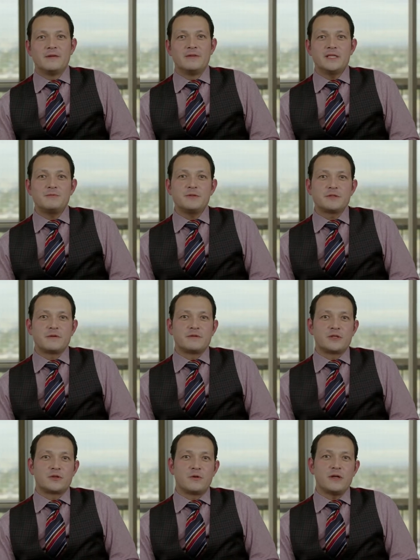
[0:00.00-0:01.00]
This preserves
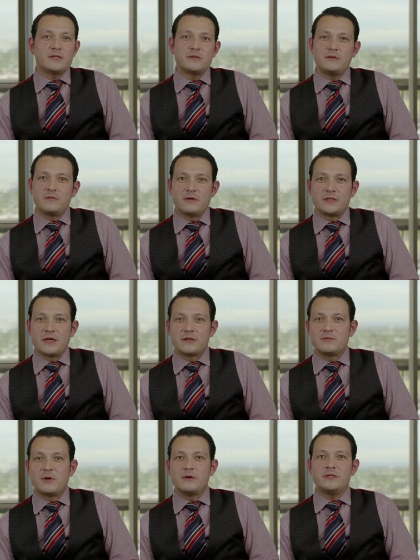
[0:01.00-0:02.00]
the short external
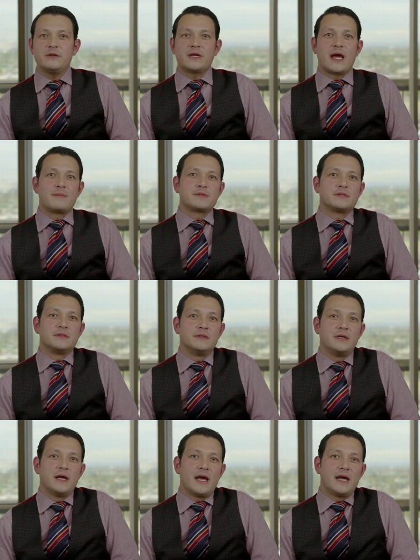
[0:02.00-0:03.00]
rotators, posterior capsule,
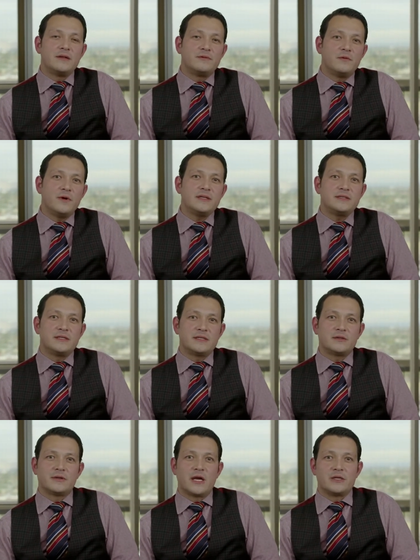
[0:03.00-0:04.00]
and avoids the
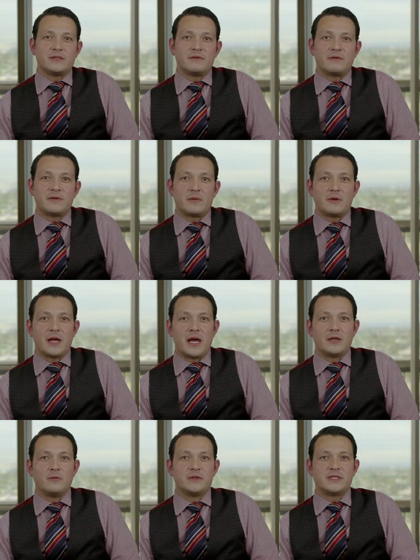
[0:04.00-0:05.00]
dislocation of the femoral
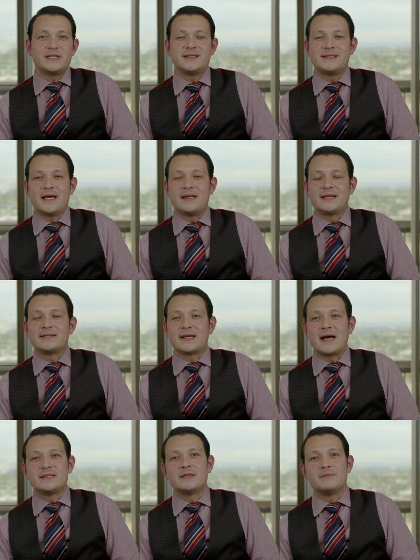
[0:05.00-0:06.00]
head, which is instead
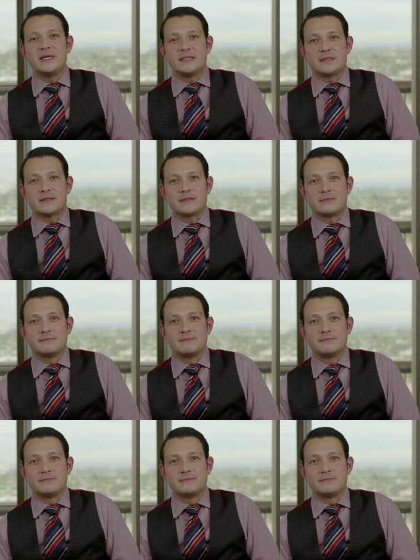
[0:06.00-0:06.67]
excised in pieces.